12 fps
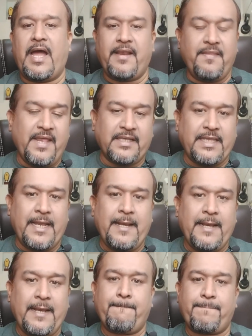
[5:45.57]
Another
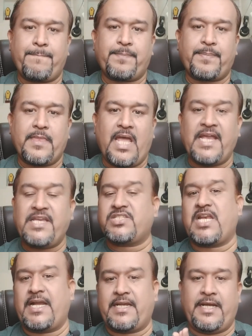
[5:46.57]
thing, I
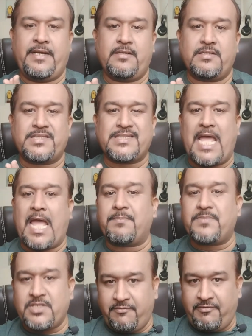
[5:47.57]
started
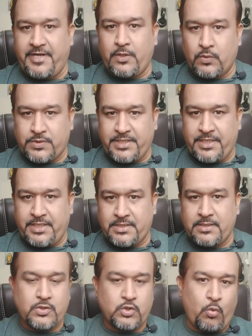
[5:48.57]
Sam's video
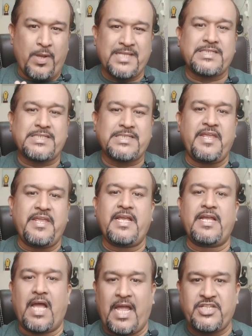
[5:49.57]
series. So once in a
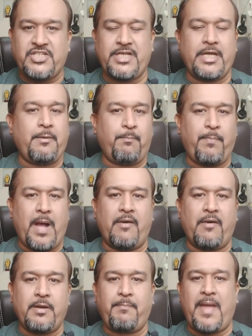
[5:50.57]
week, I share
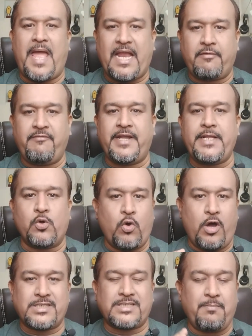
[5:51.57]
power pack video
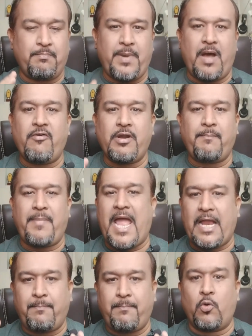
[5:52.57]
or some power
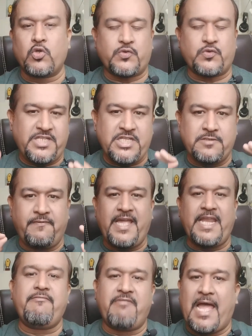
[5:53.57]
pack post, which is
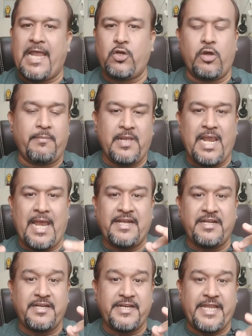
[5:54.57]
very valuable
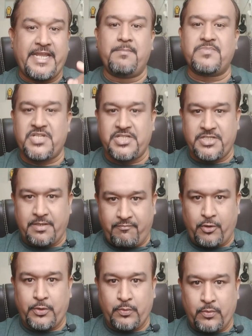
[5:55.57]
and game changer
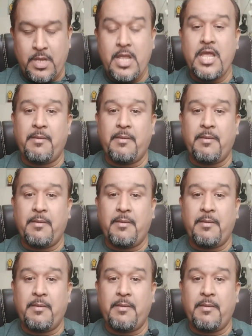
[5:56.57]
for you.